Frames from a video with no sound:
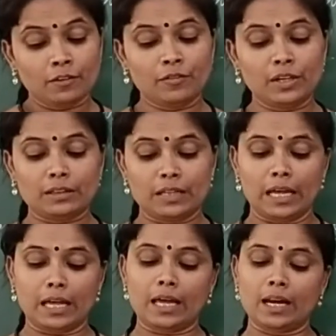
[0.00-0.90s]

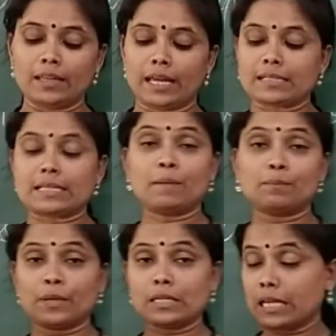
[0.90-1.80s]
Here the
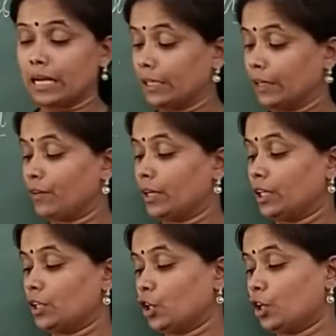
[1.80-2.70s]
examples are given
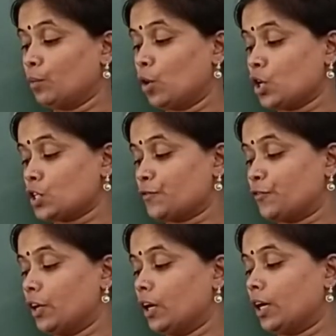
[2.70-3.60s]
in your book:
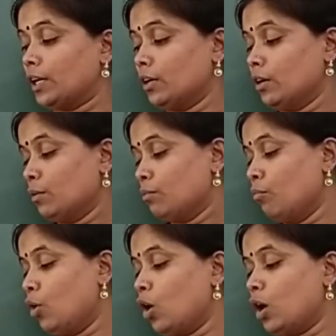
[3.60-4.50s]
fern,
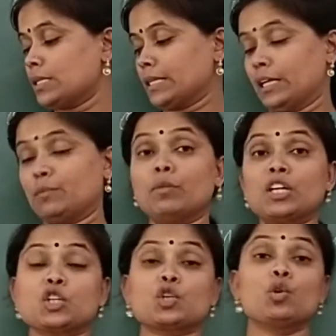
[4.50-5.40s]
moss and
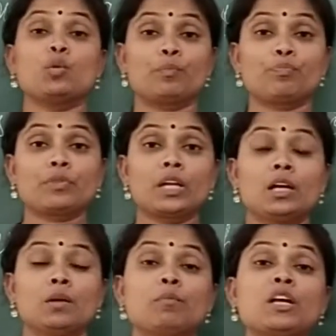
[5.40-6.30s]
mushroom.
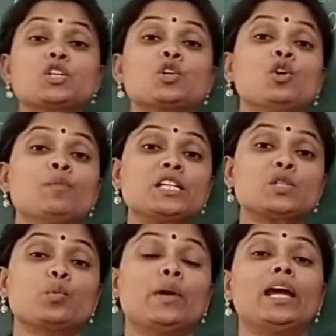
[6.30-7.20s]
Mushroom
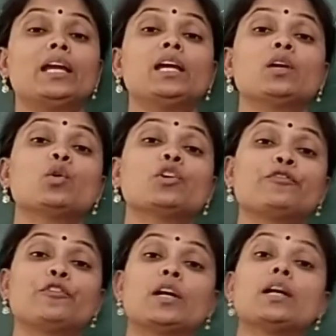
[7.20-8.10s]
is very good
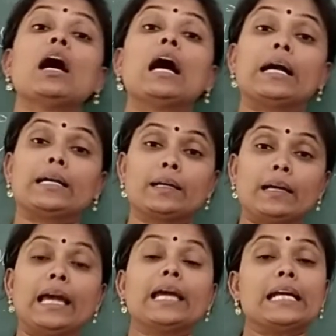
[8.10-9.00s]
for heart
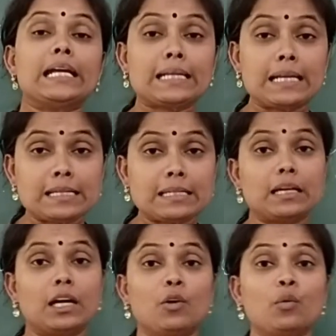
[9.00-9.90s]
and it is
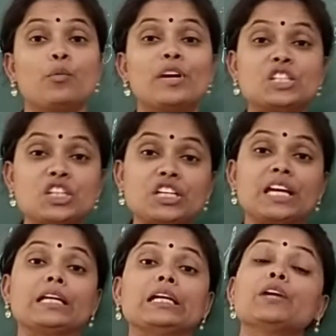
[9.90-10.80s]
a
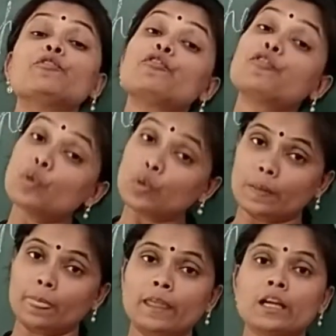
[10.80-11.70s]
vegetarian
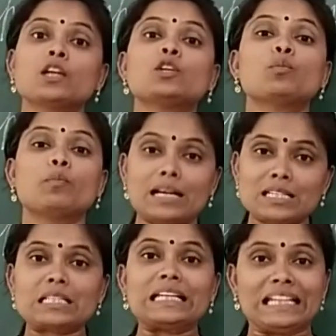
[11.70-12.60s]
food. You
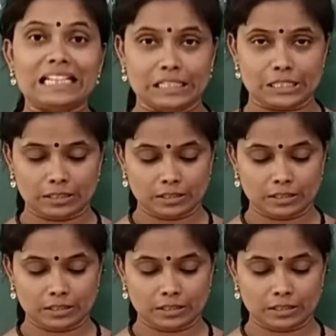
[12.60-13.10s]
must eat.